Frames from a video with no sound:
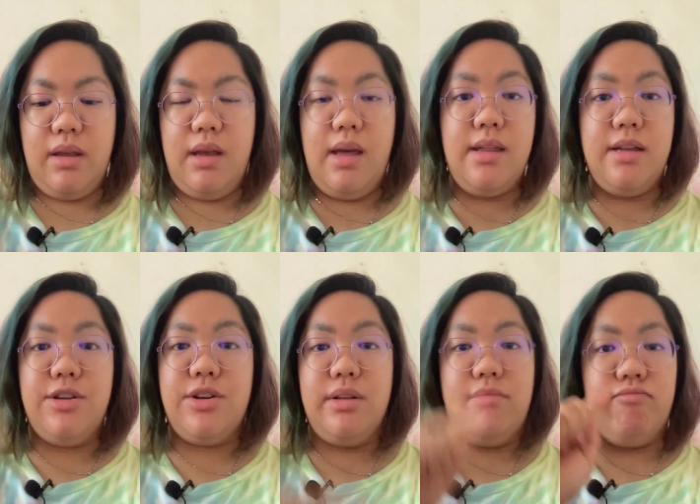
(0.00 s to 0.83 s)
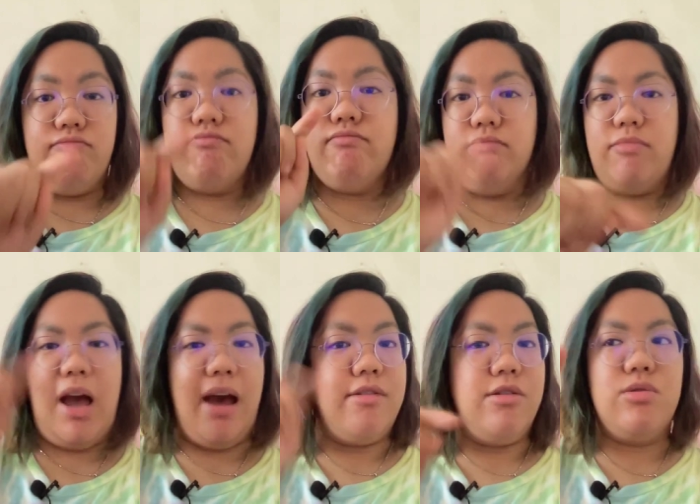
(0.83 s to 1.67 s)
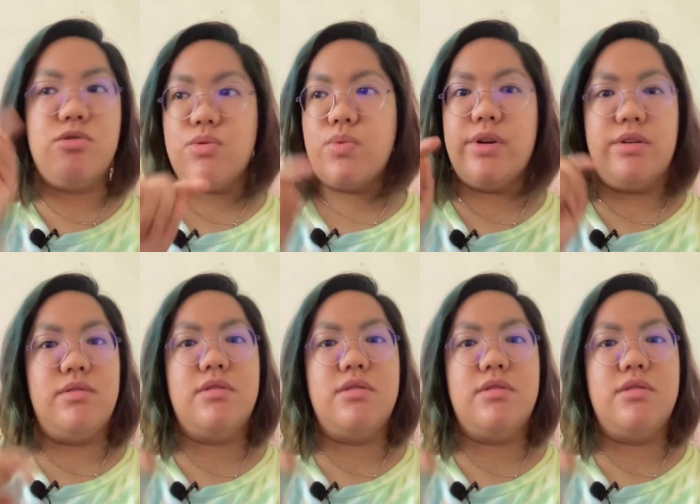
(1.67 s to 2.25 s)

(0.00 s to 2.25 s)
then you could add those words.